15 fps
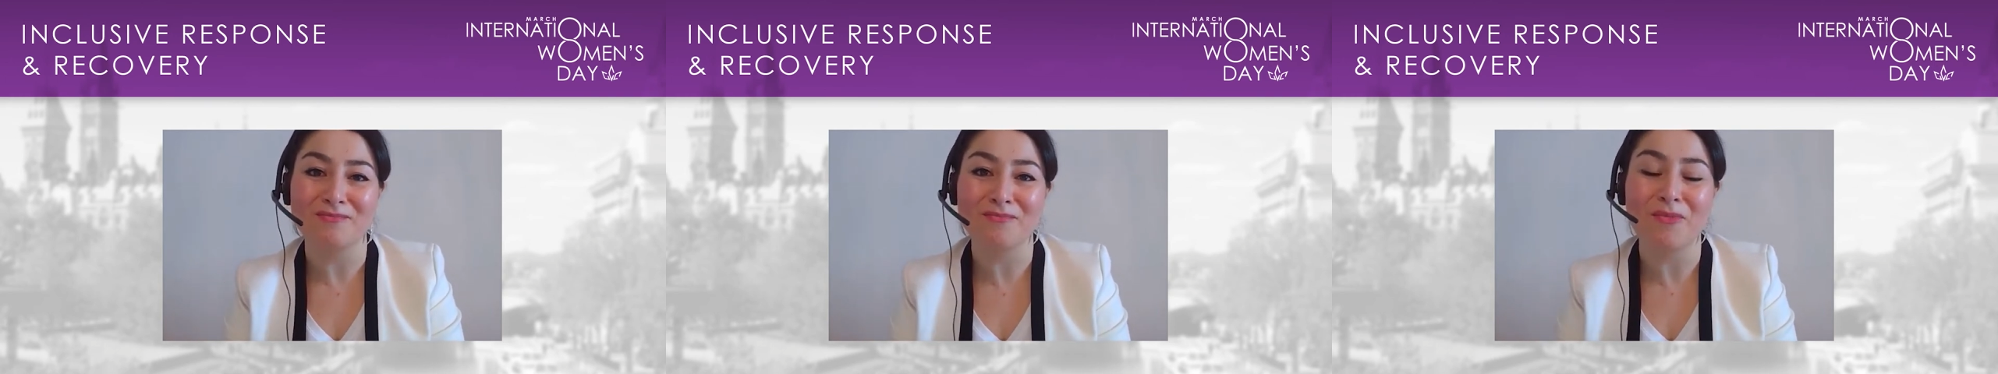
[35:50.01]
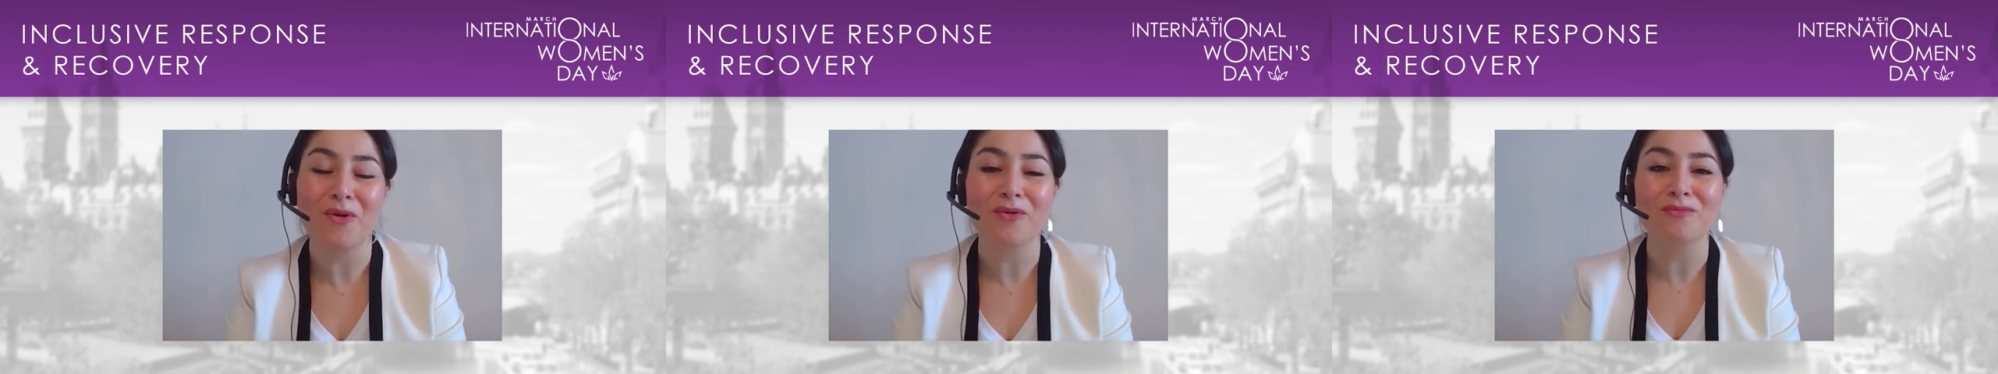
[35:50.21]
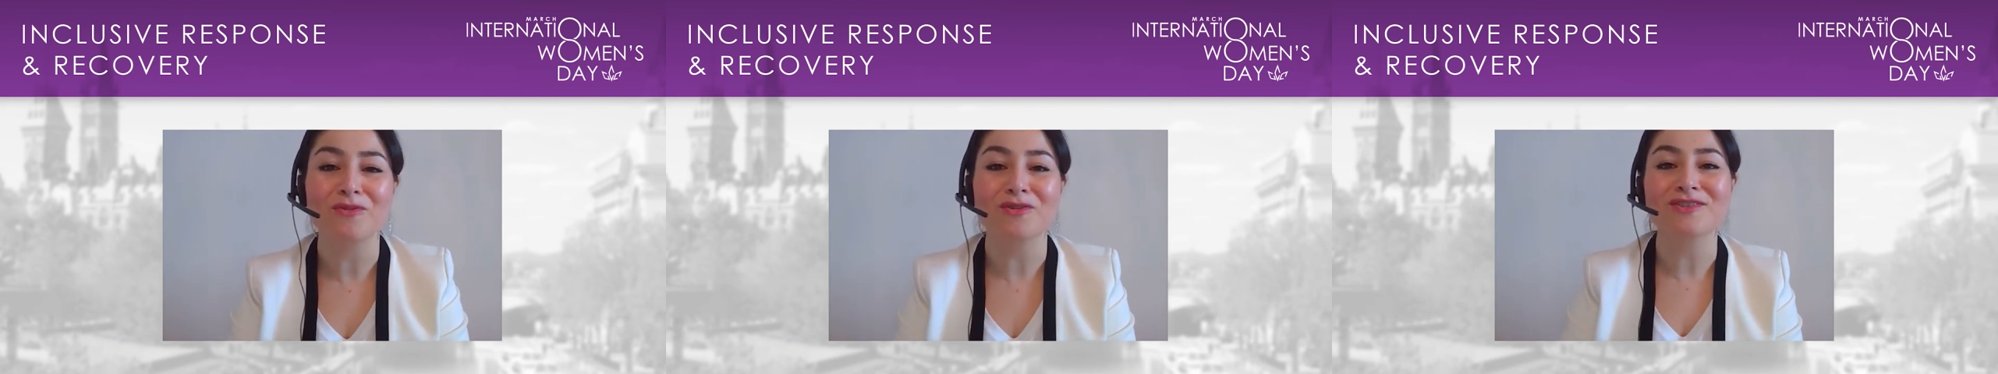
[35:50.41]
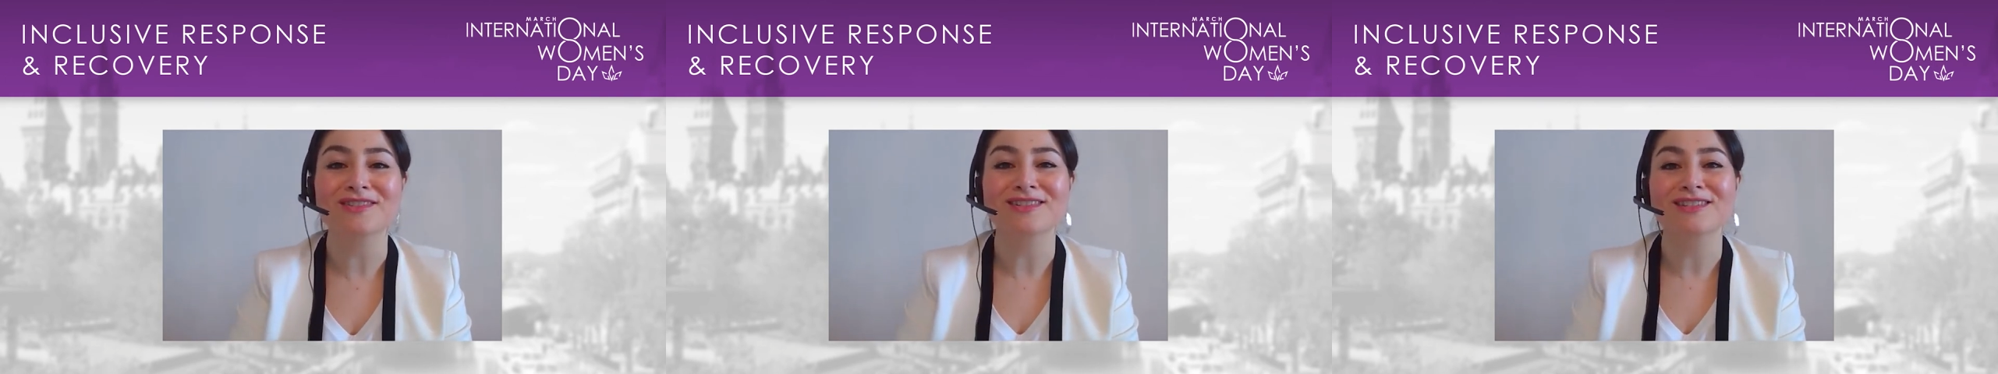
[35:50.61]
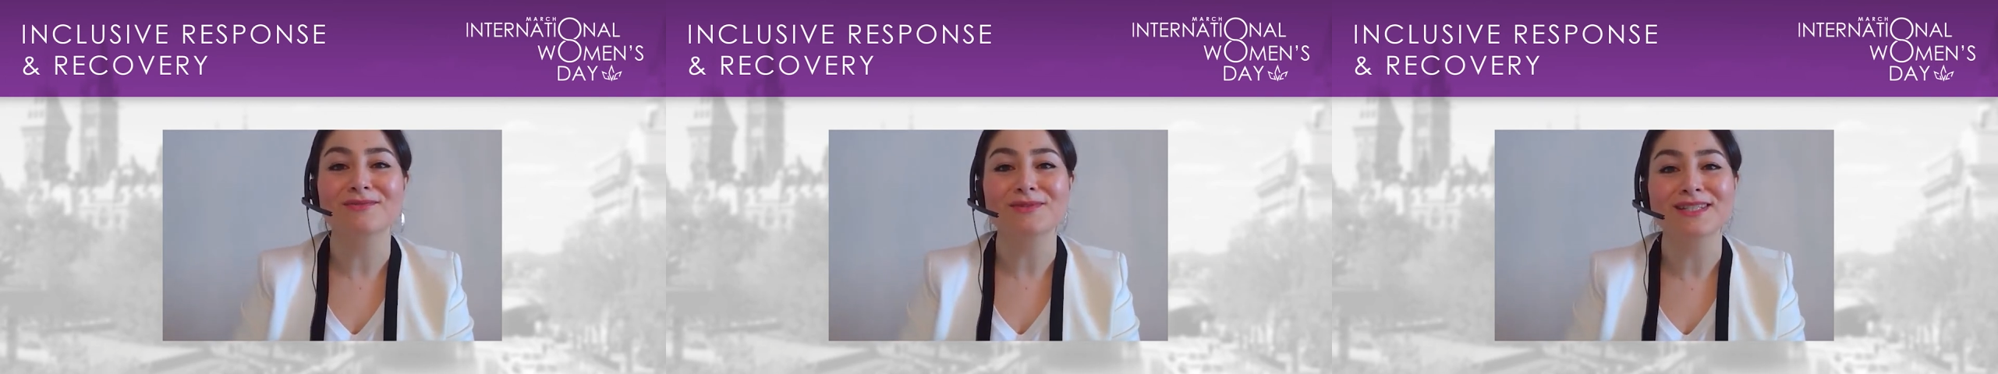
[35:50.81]
more
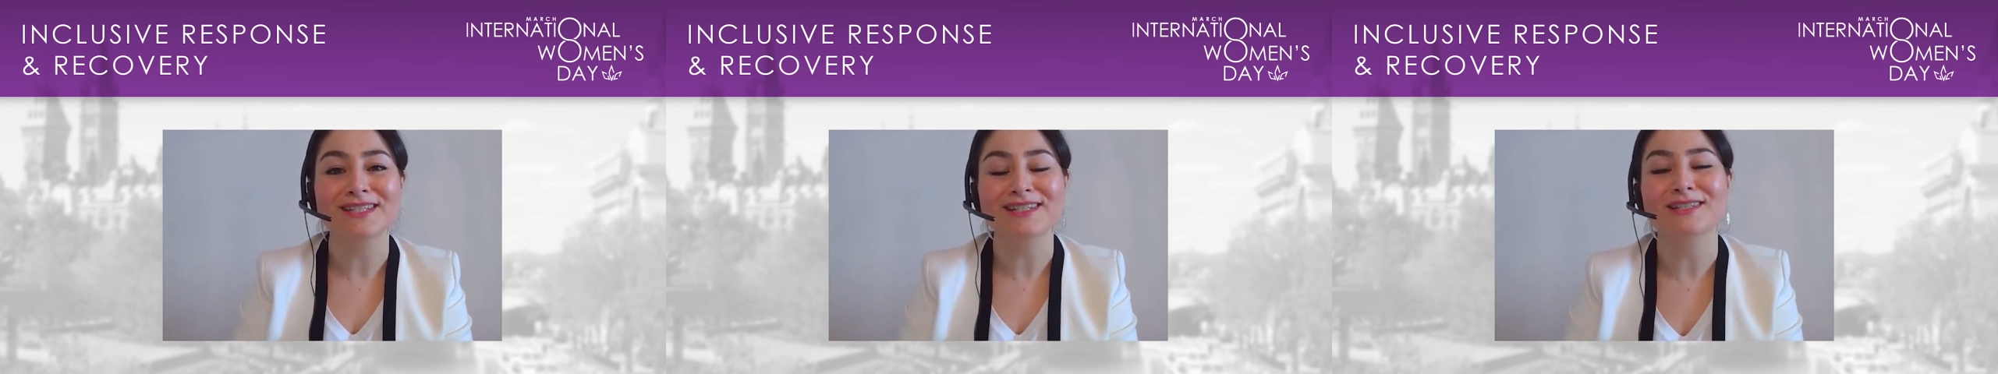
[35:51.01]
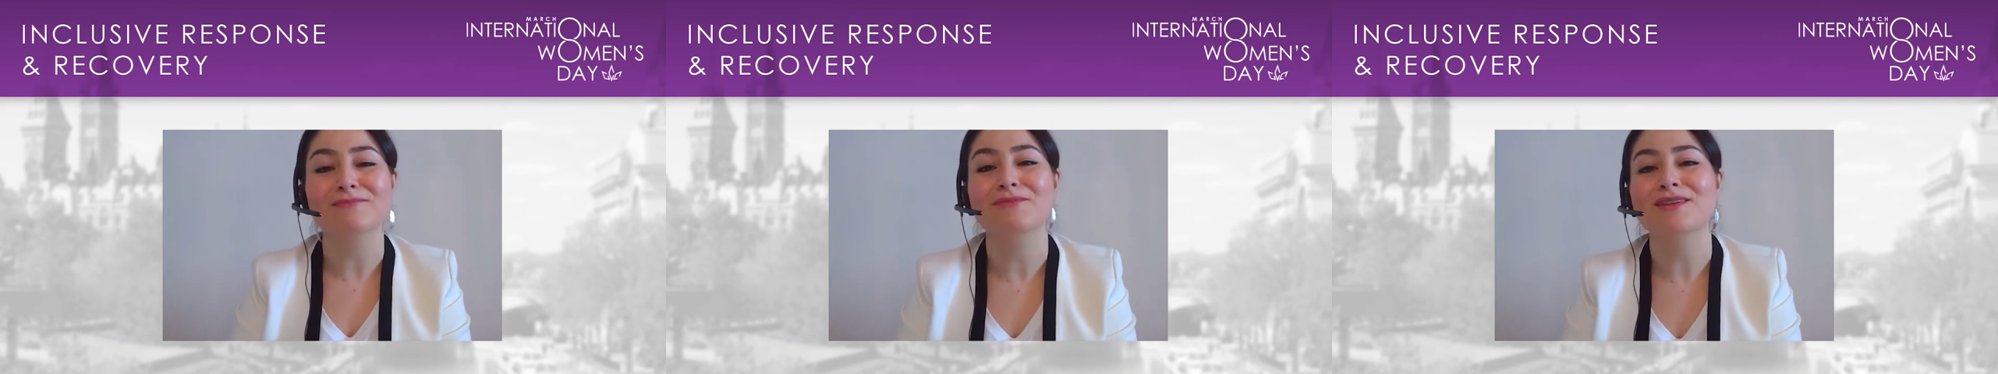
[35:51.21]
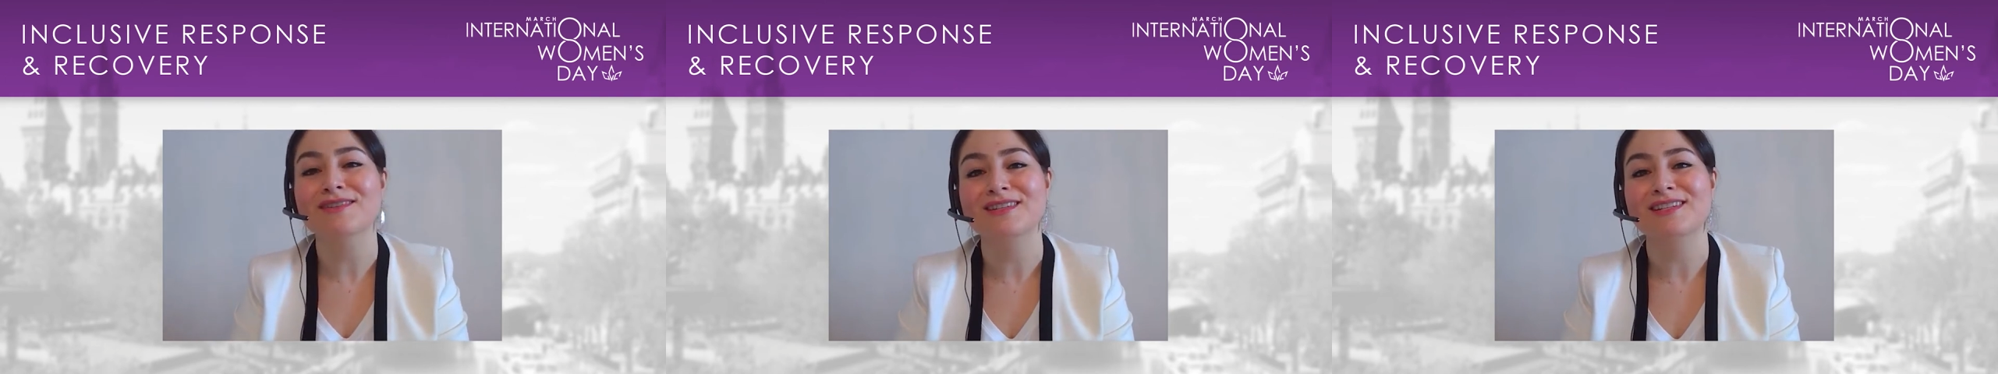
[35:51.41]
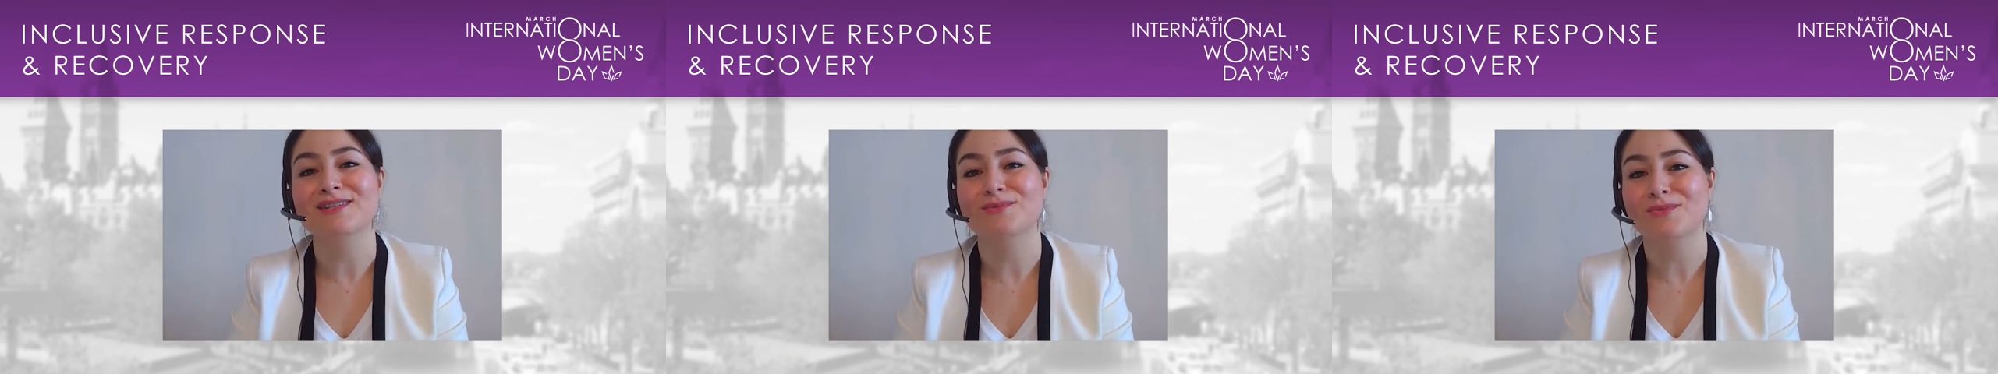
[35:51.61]
persons with disabilities